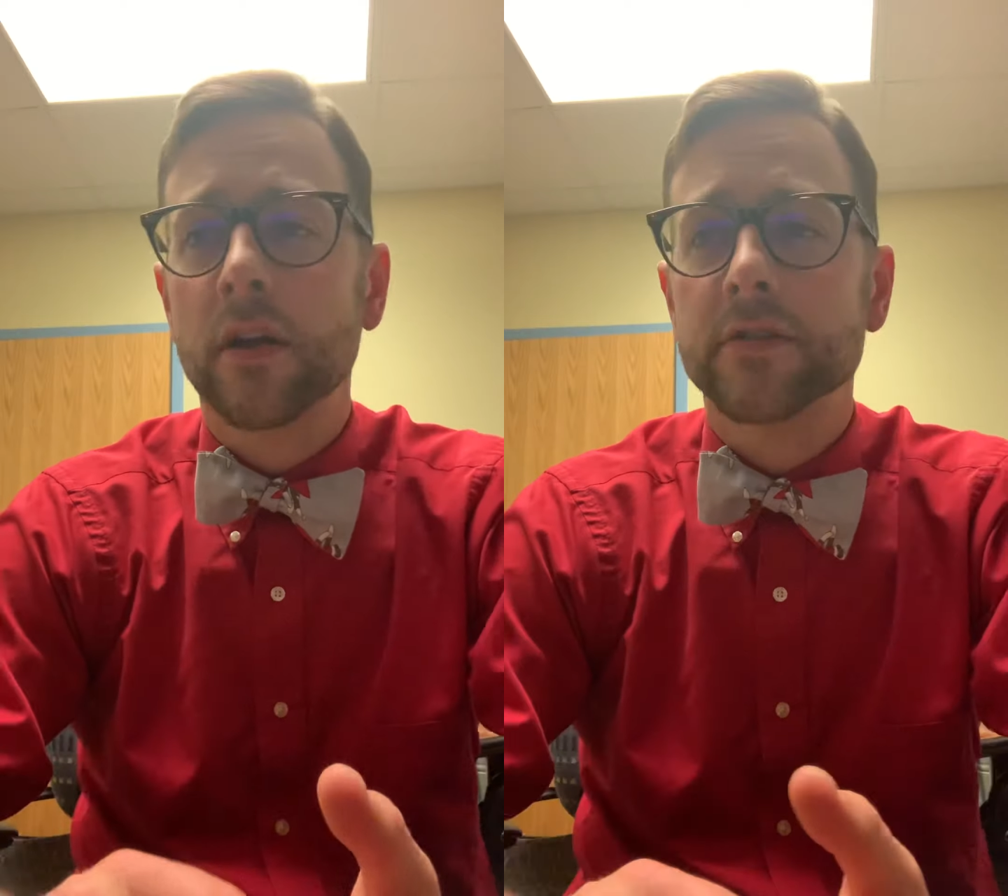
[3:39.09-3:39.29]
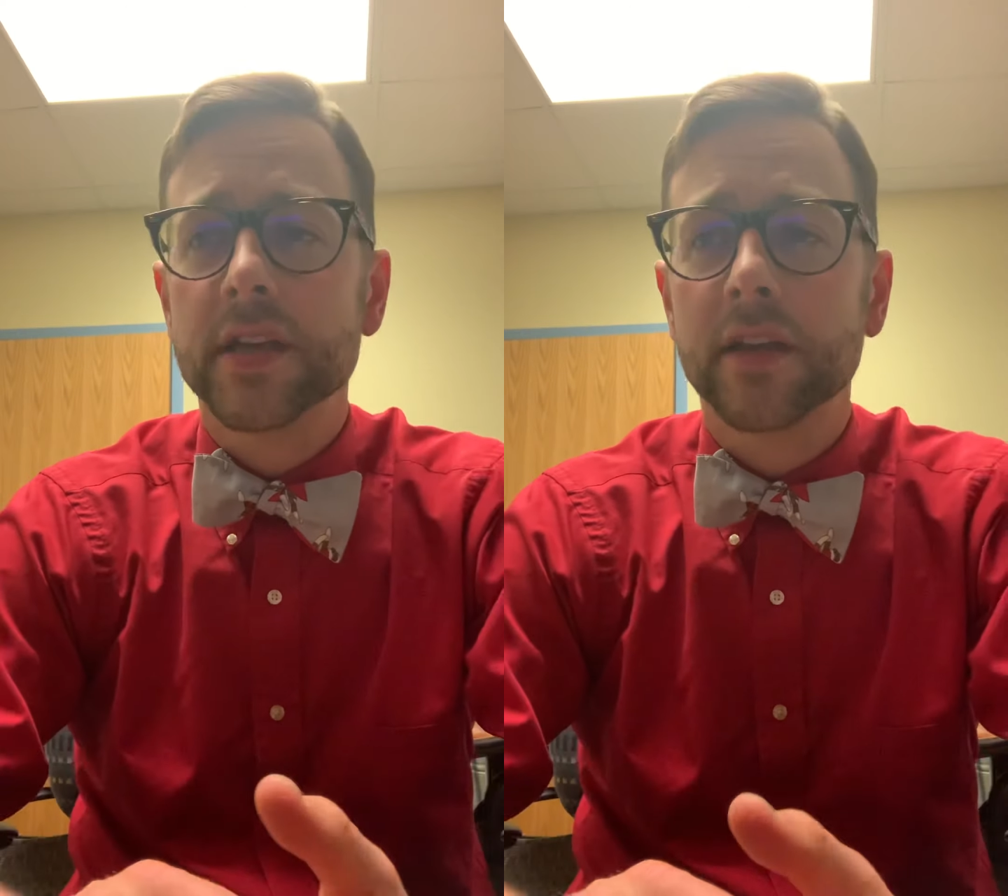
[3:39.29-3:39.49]

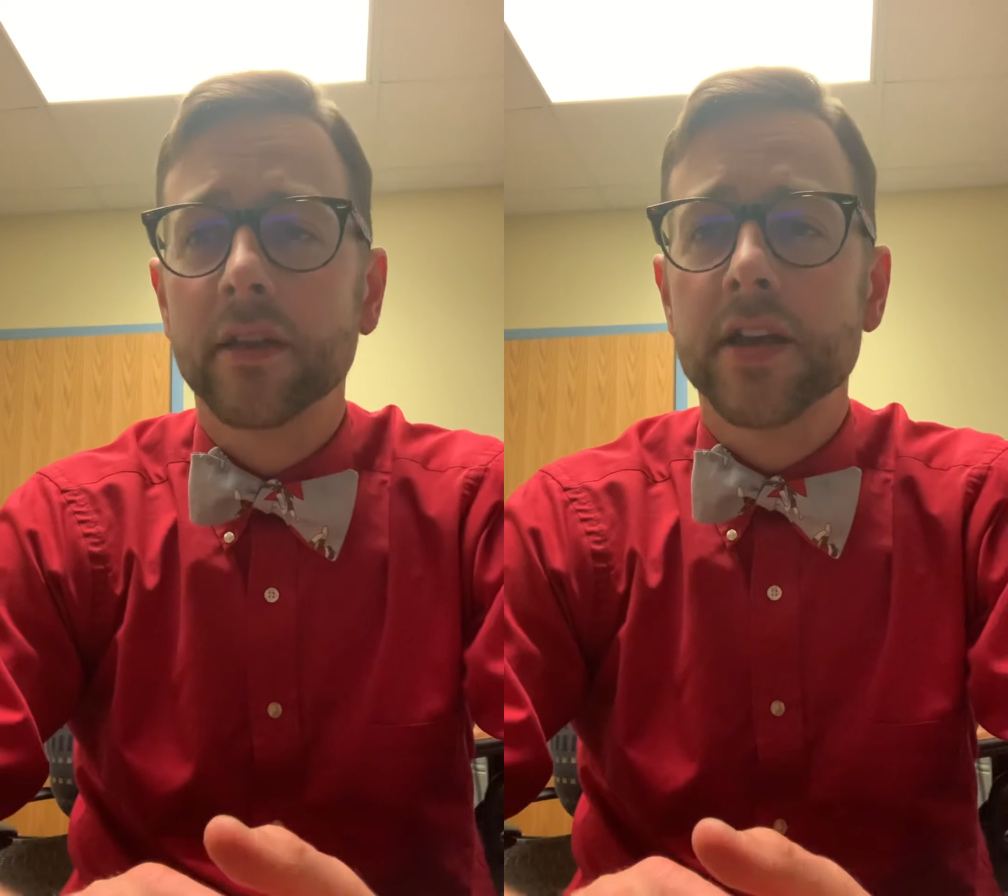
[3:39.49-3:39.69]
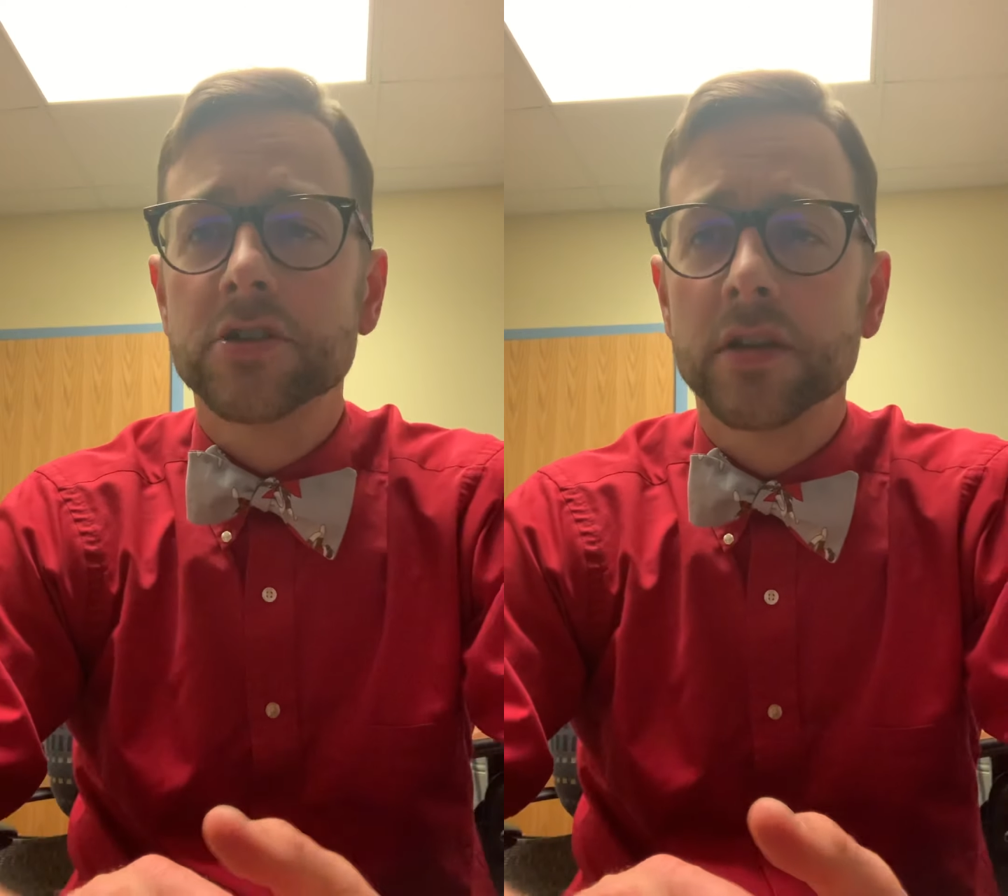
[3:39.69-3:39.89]

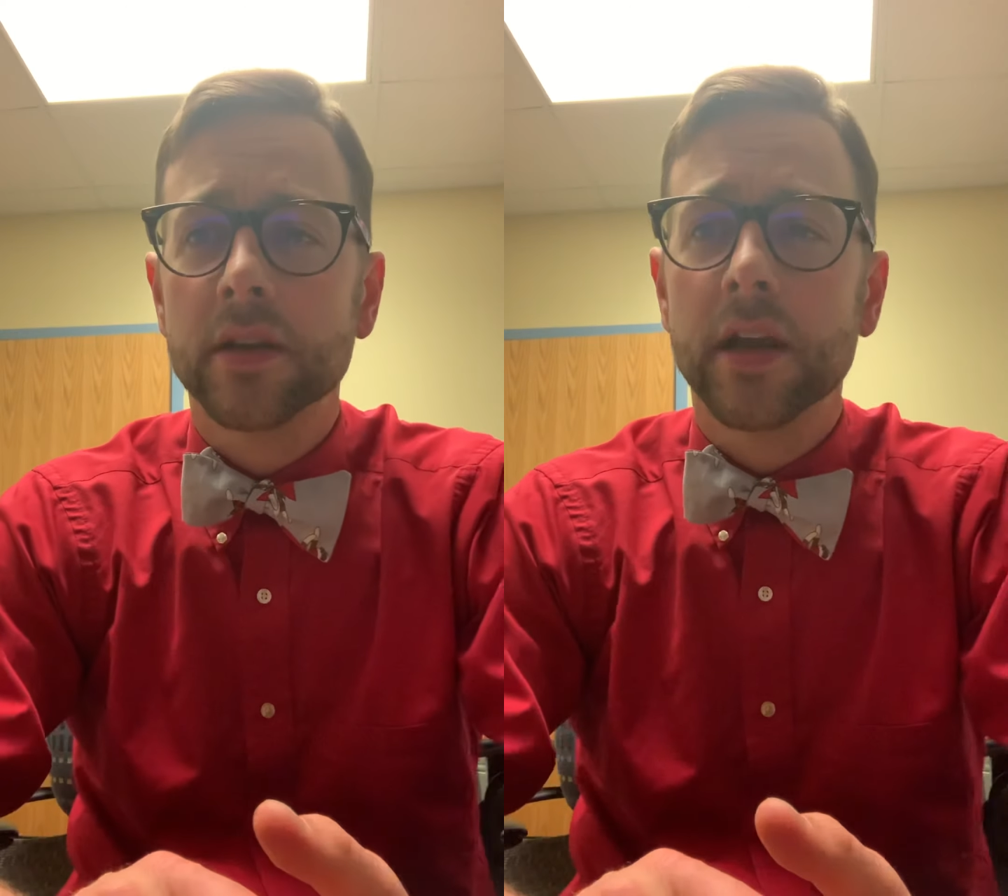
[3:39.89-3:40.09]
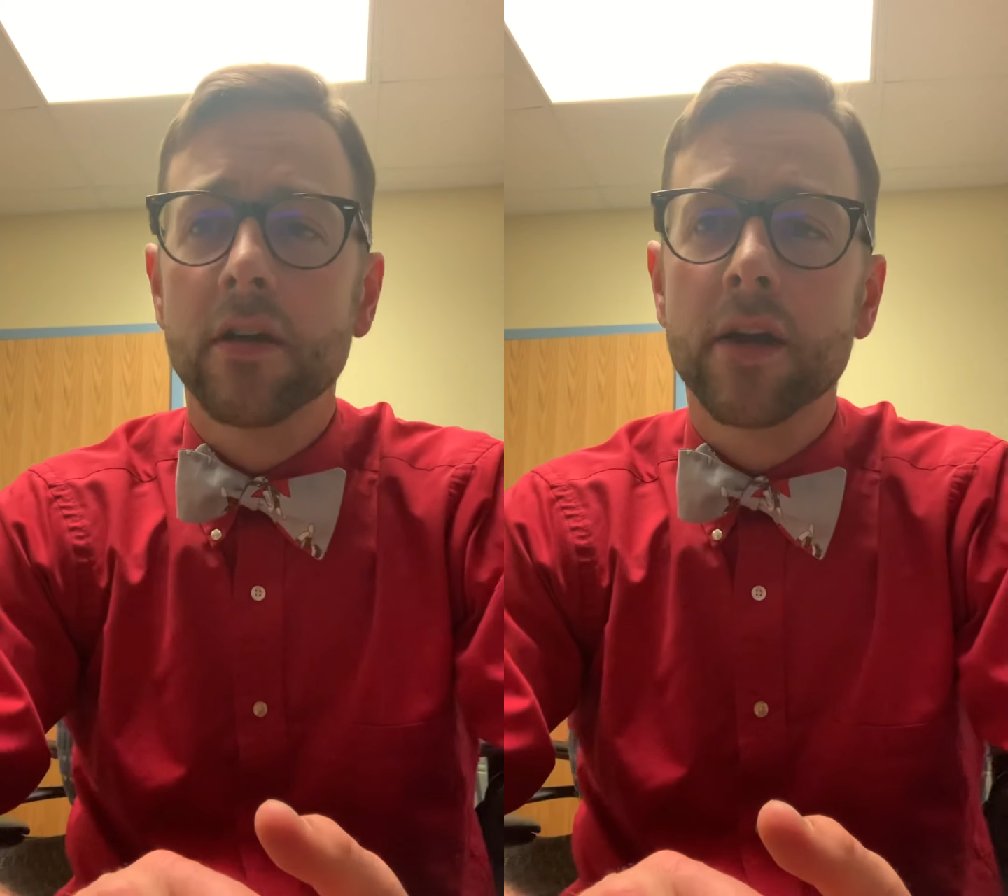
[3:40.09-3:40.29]

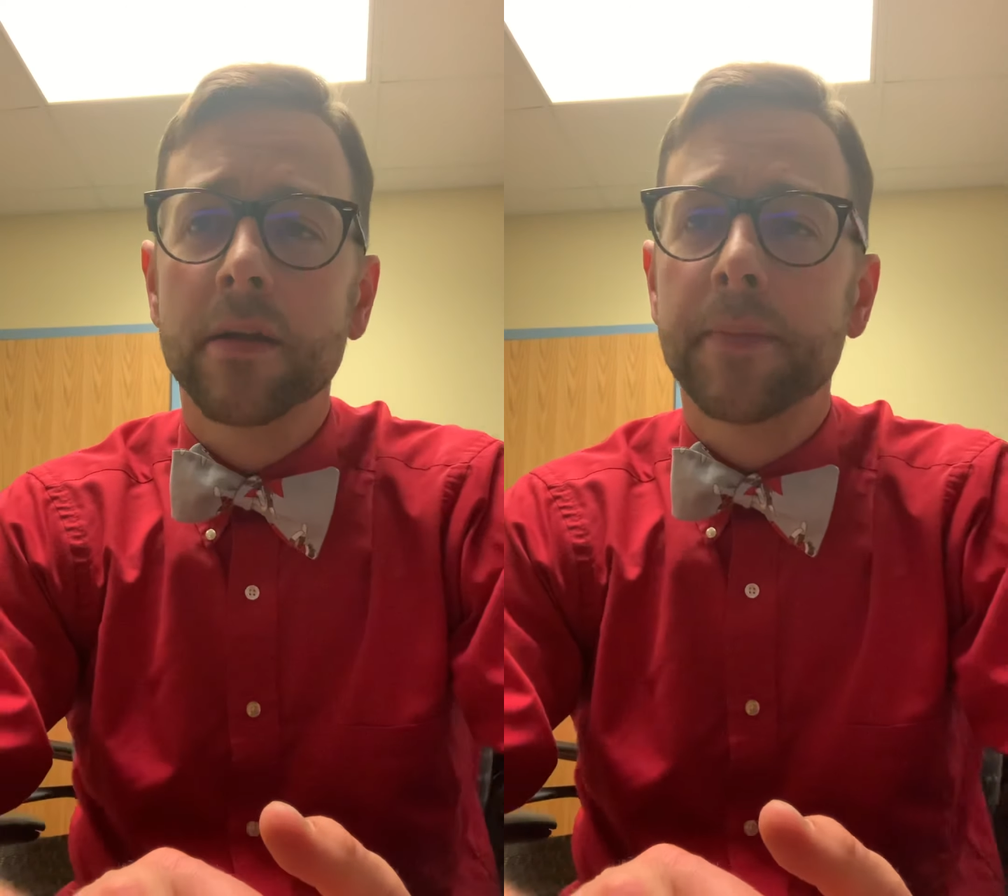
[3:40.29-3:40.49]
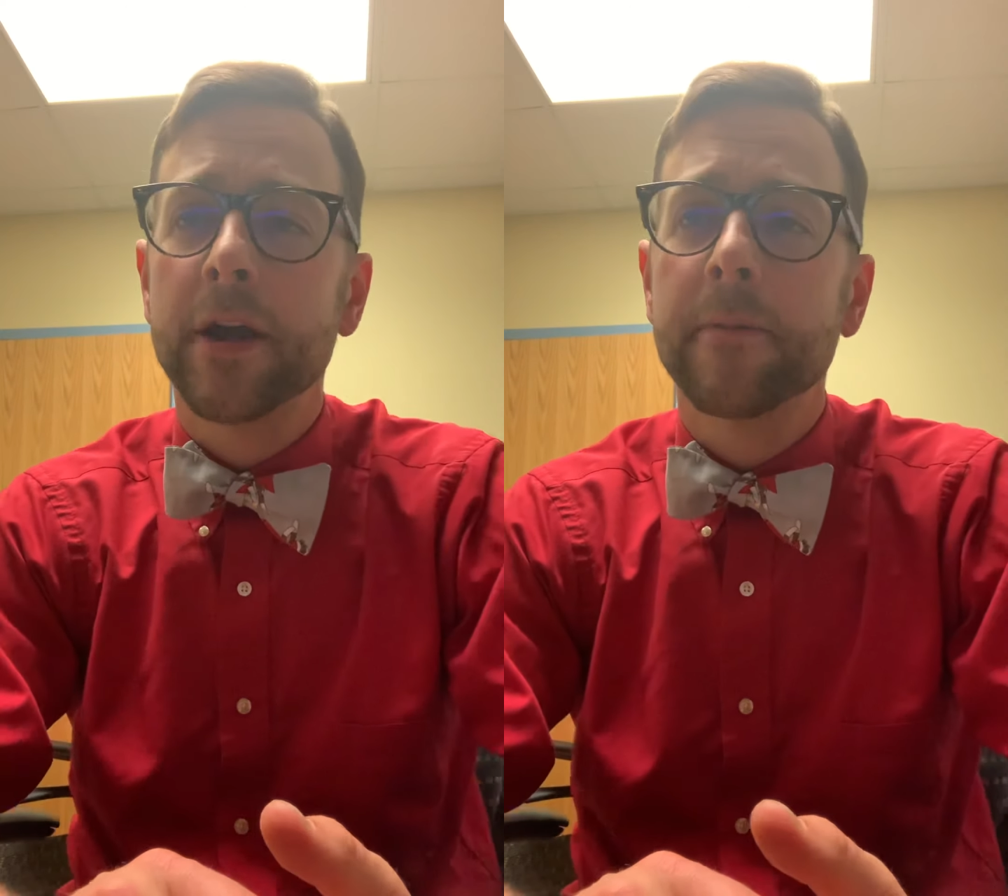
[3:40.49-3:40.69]
articulation, hearing
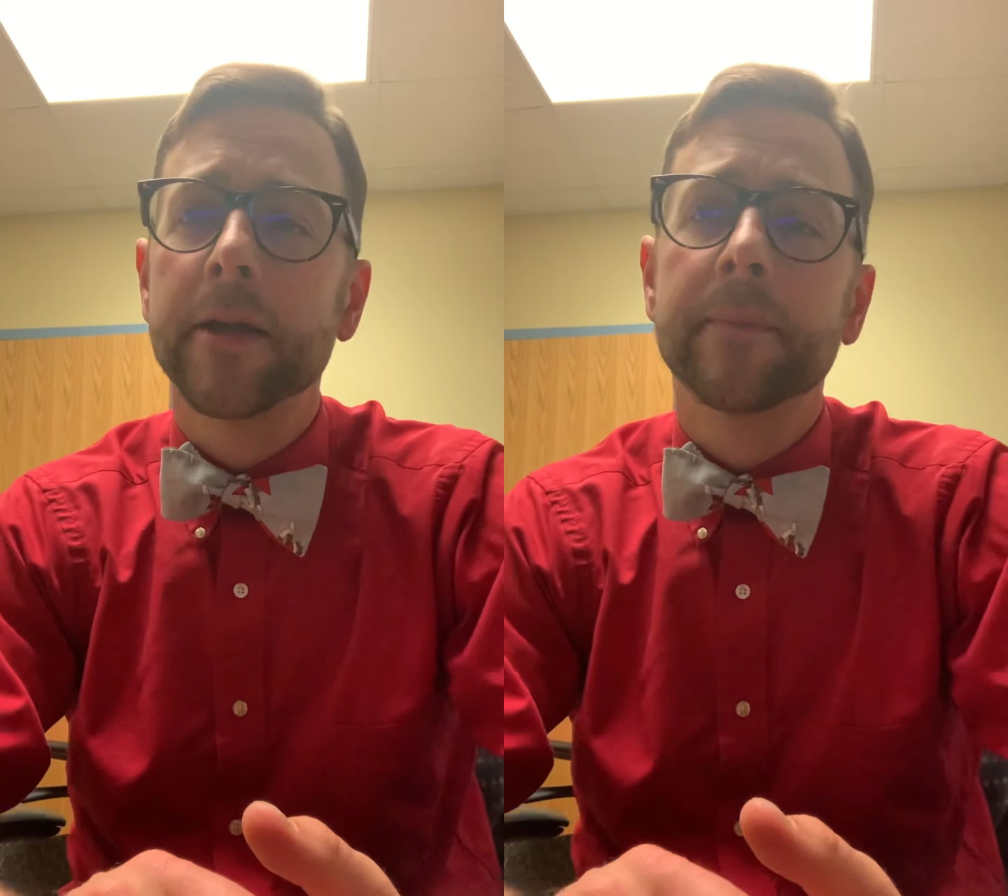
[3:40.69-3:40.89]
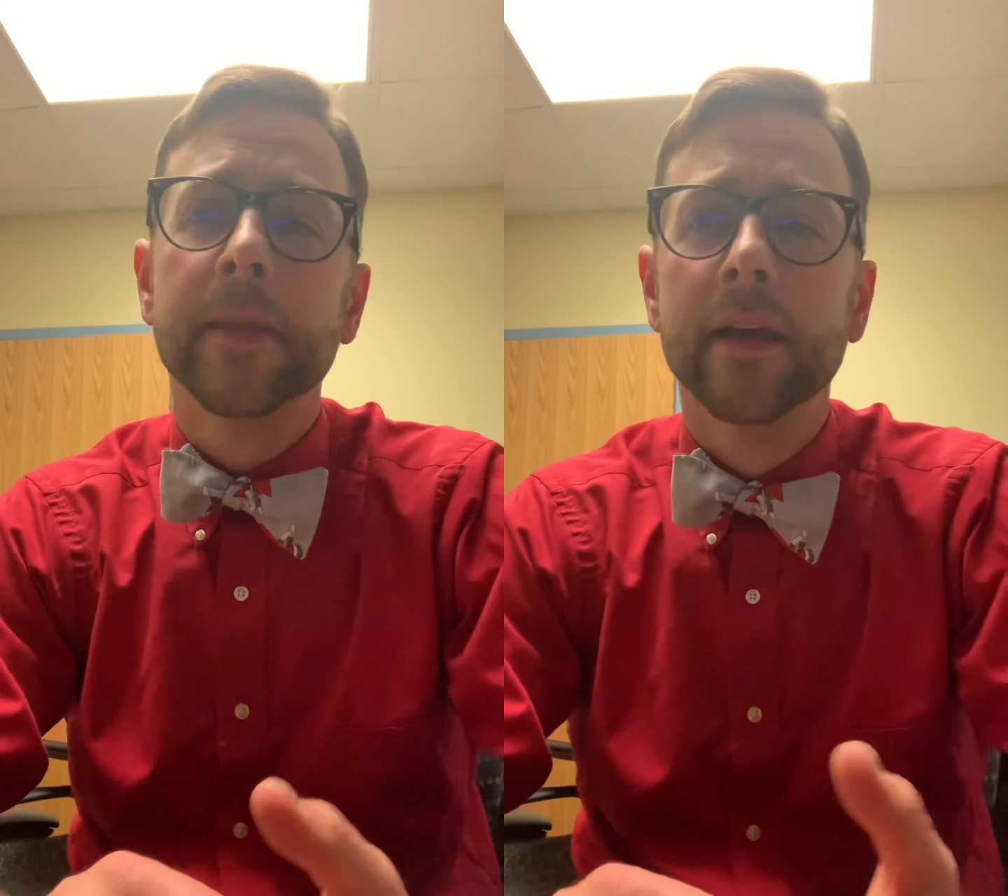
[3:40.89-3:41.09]
impairment,